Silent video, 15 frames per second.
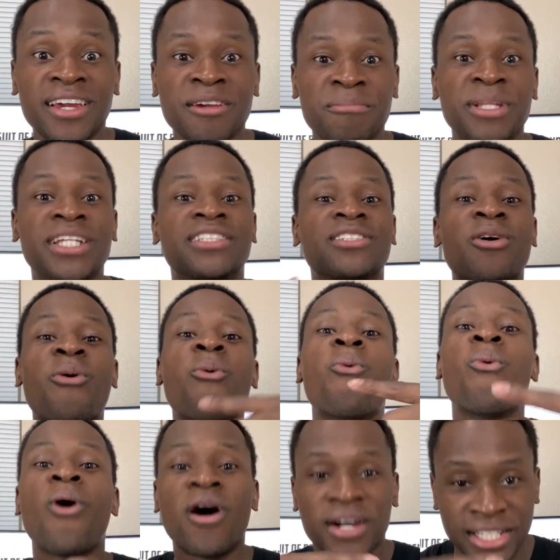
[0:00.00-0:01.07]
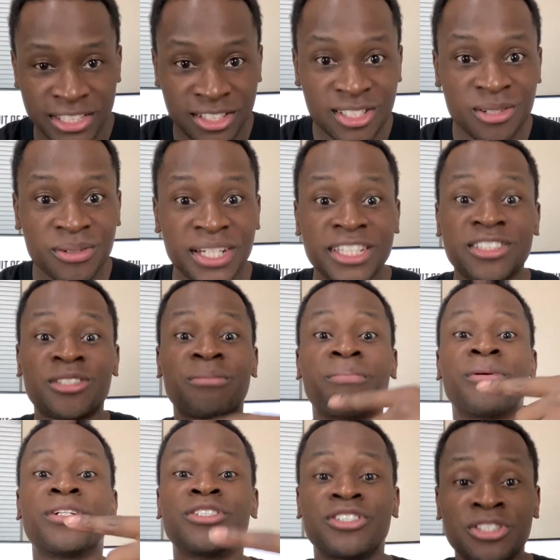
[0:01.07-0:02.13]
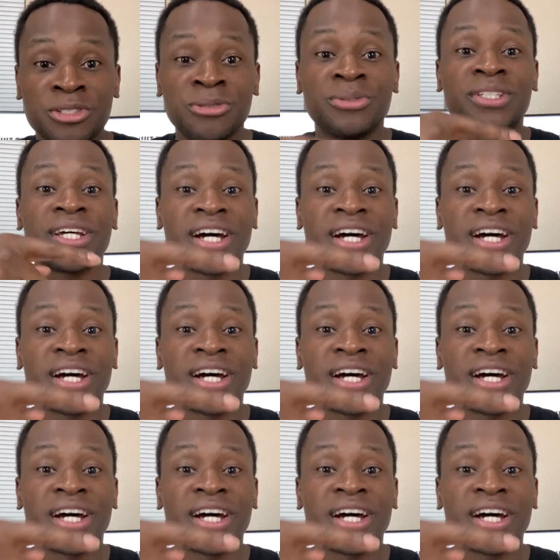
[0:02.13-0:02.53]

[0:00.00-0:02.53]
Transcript: but it's a walk into it it's a pursuit